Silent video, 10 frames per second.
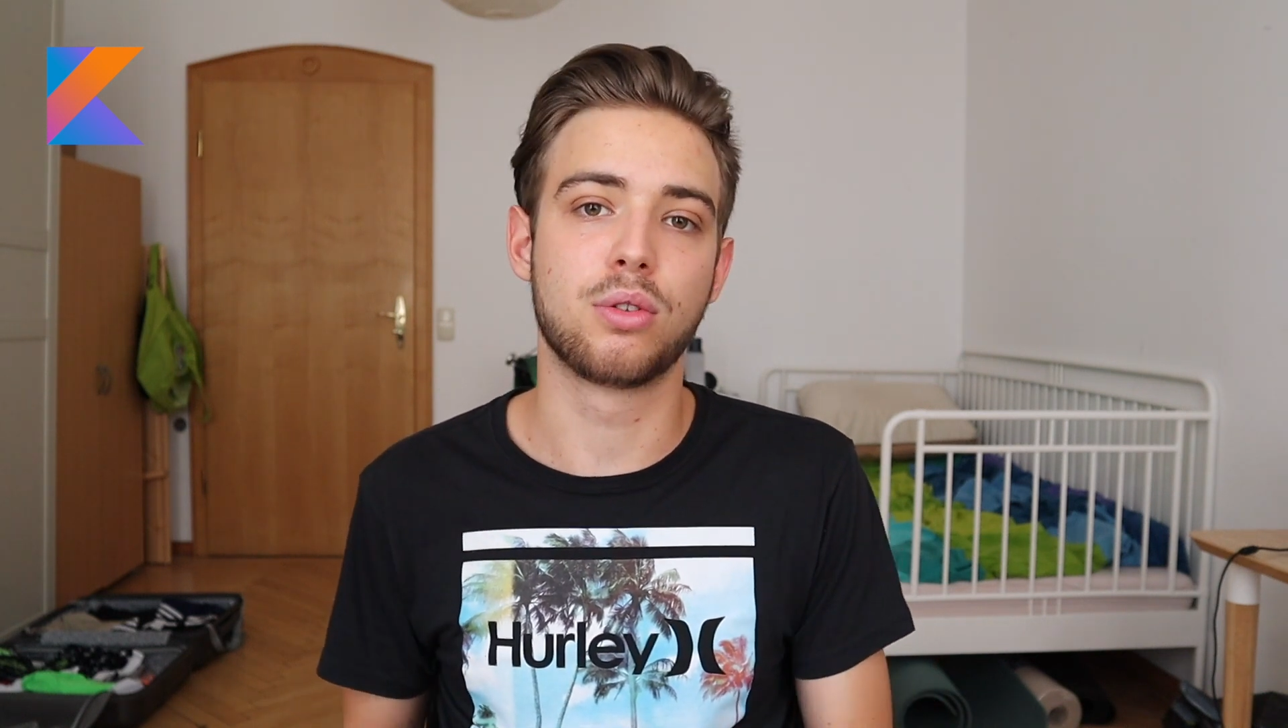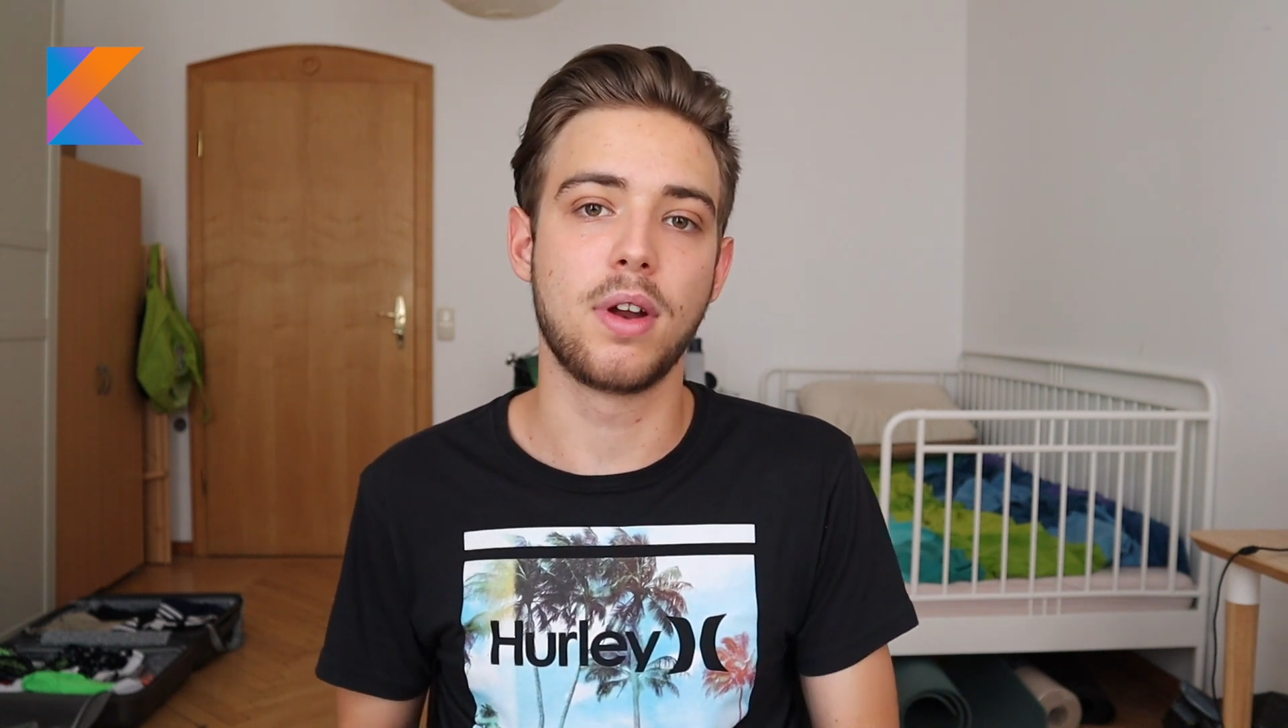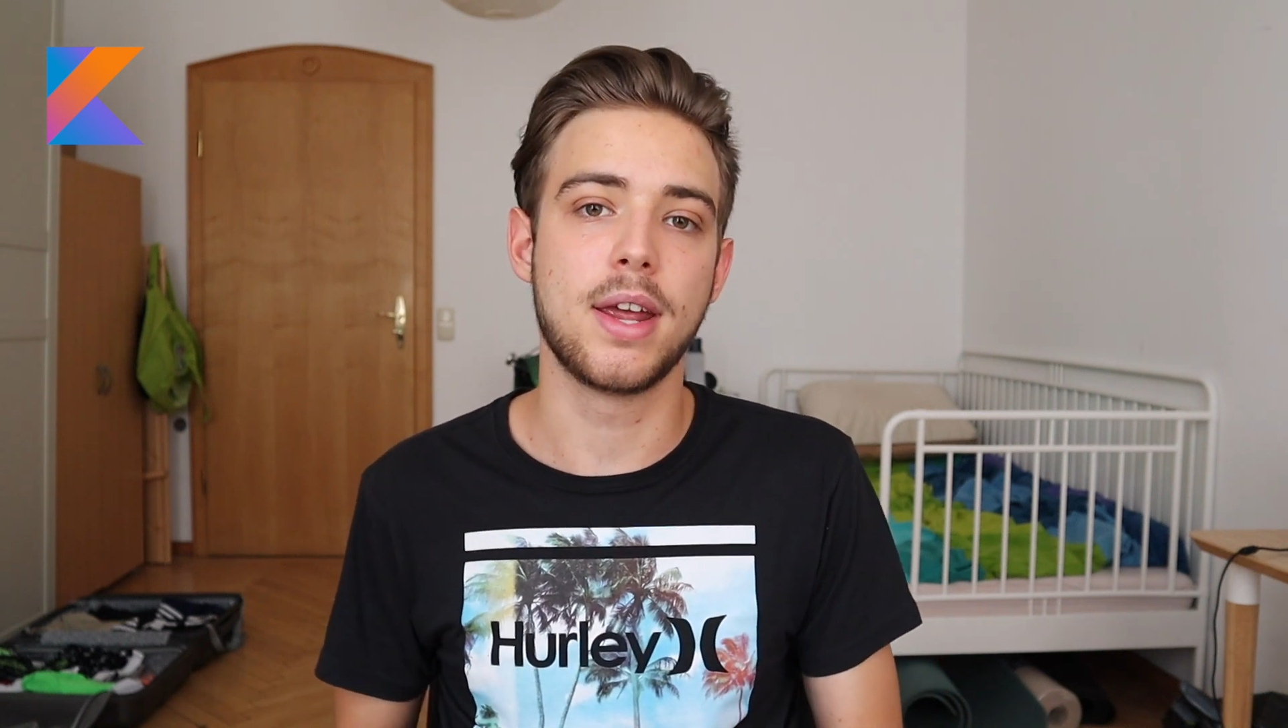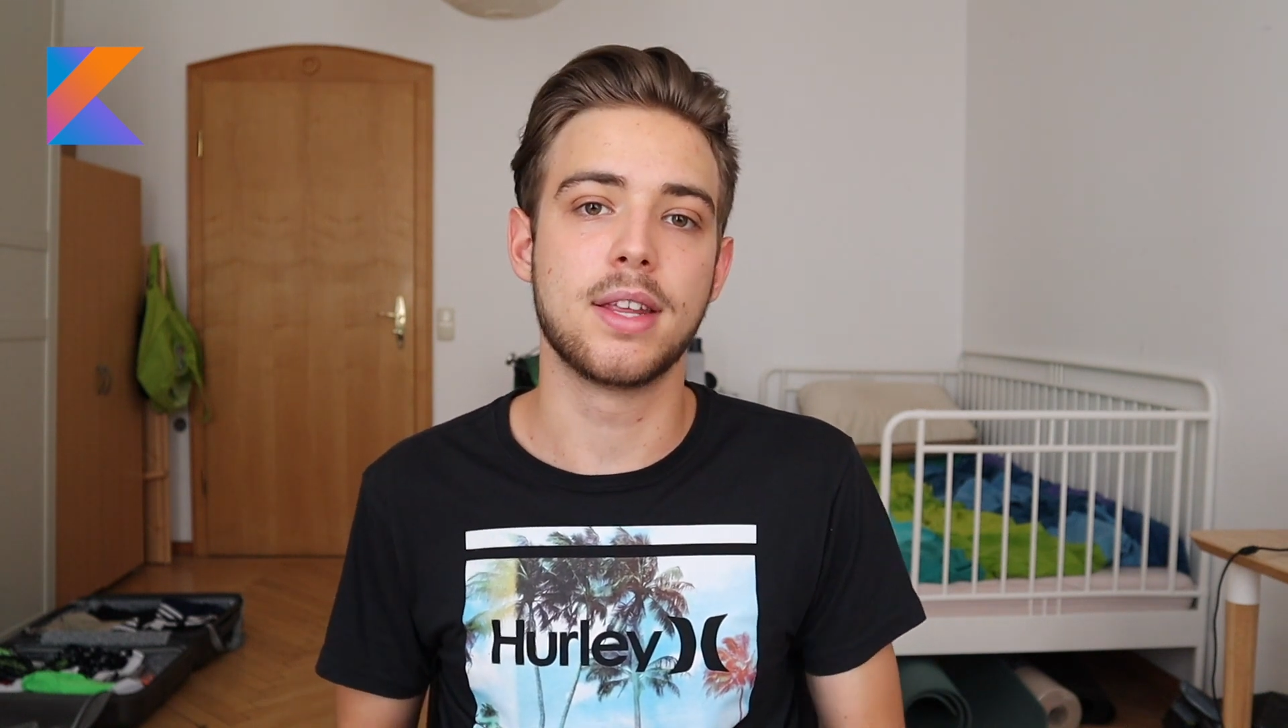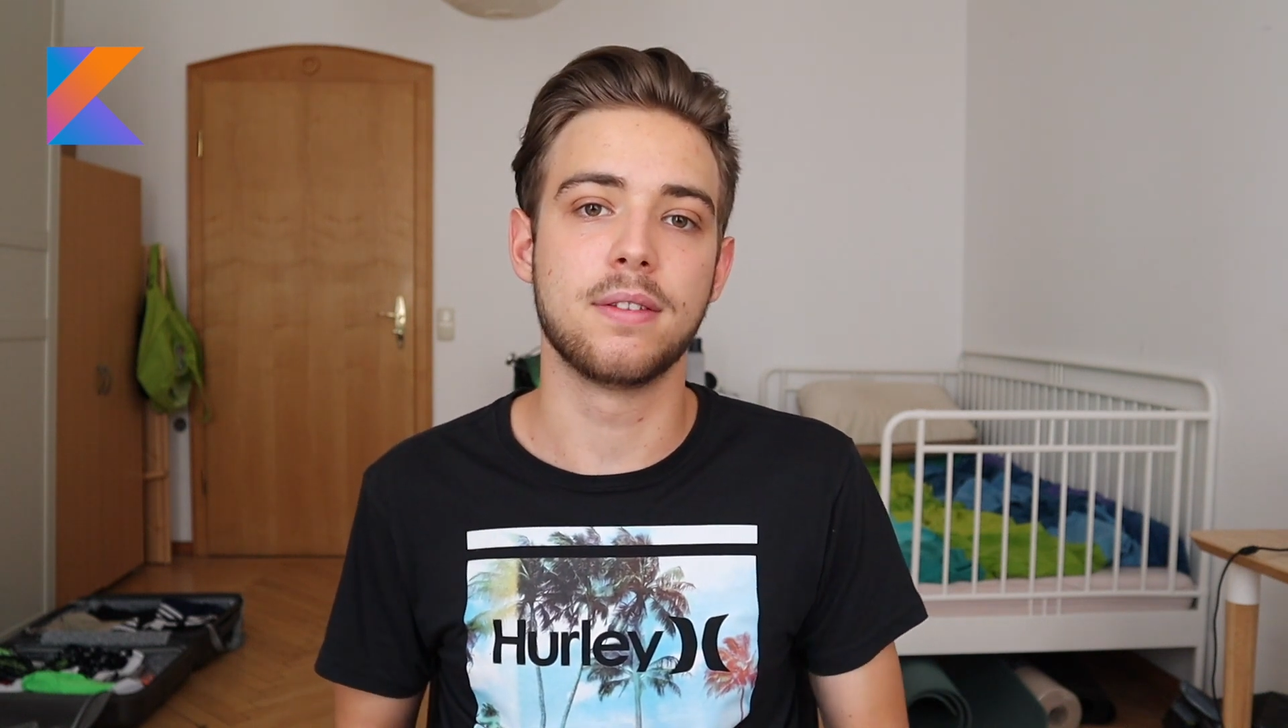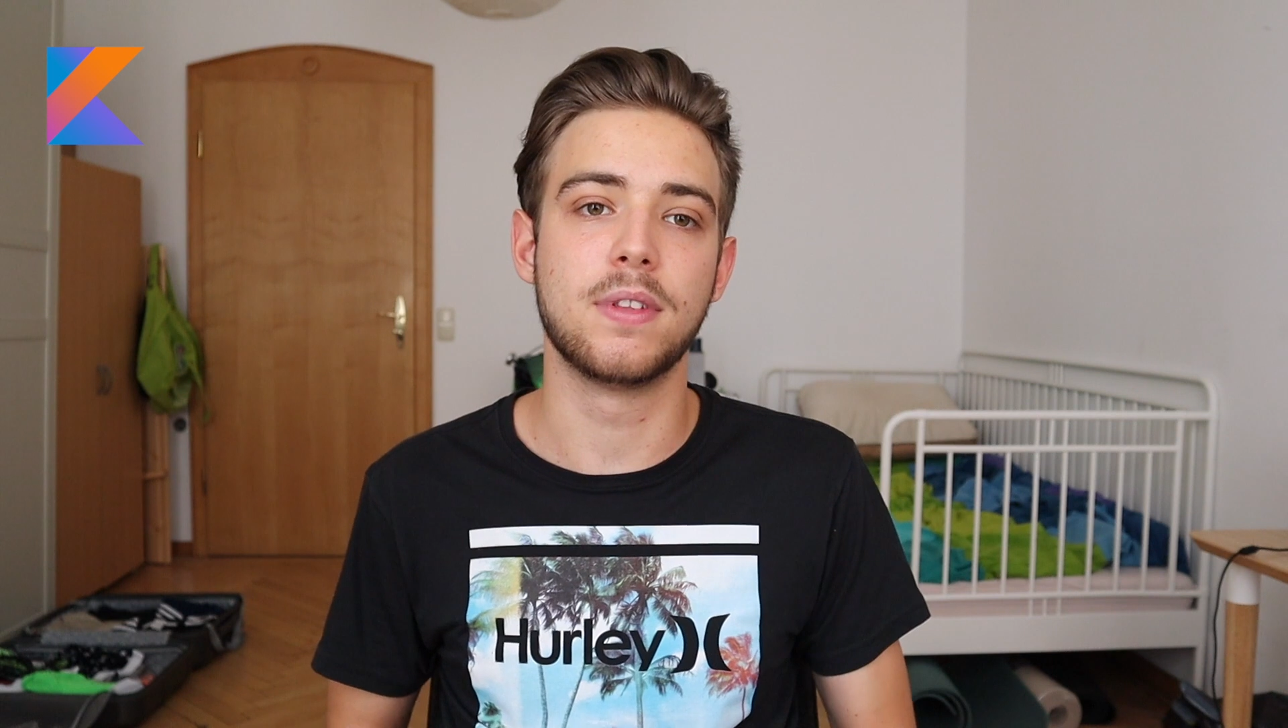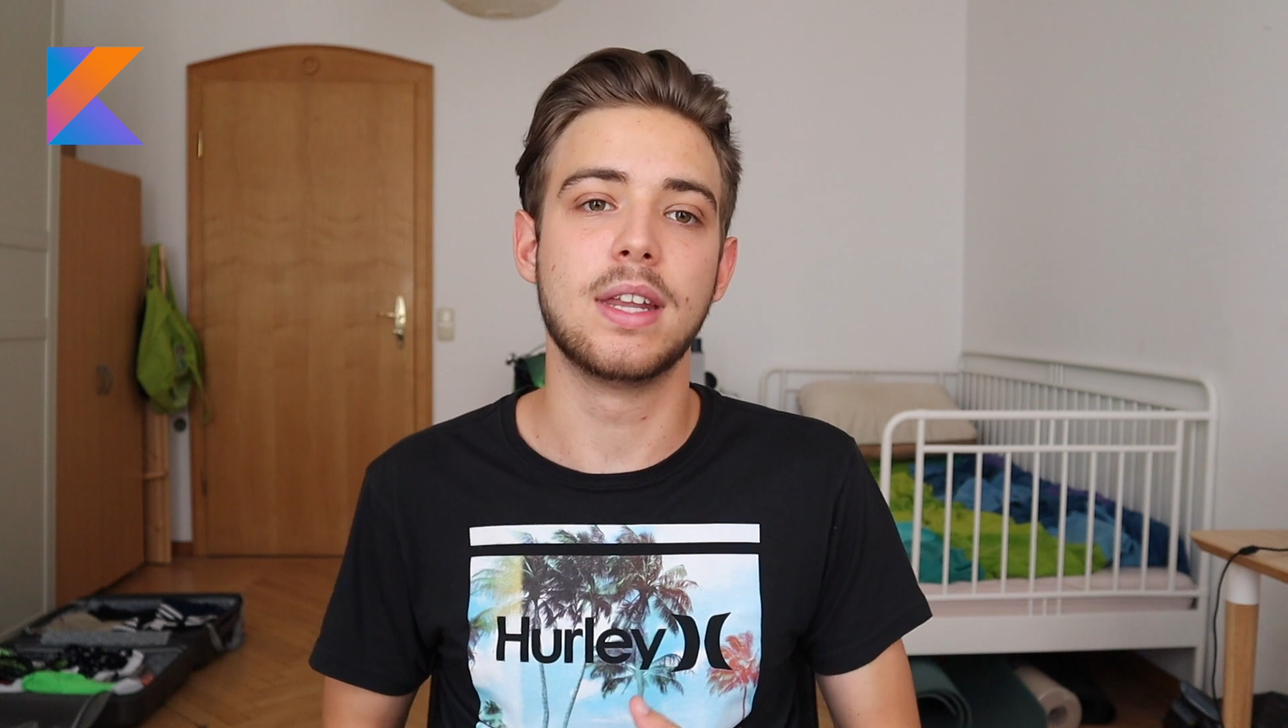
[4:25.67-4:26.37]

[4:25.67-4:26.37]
created